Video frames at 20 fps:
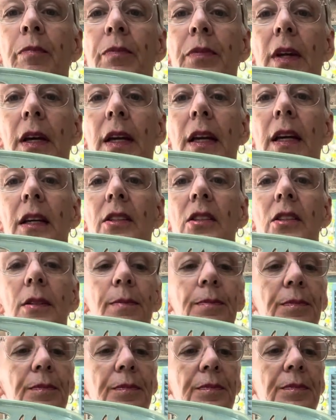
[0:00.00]
it is
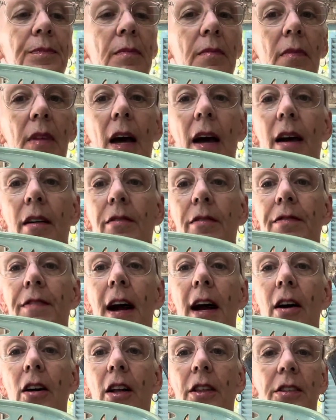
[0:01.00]
uh,
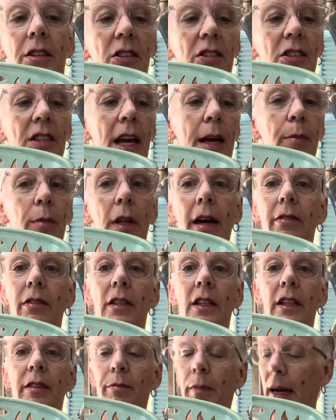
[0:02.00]
fired on the same
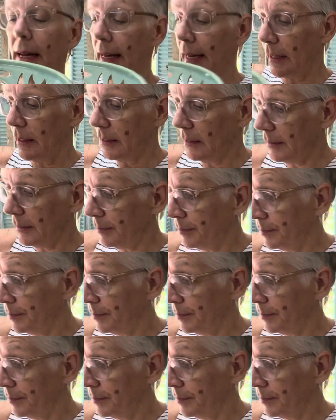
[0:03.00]
level in my kiln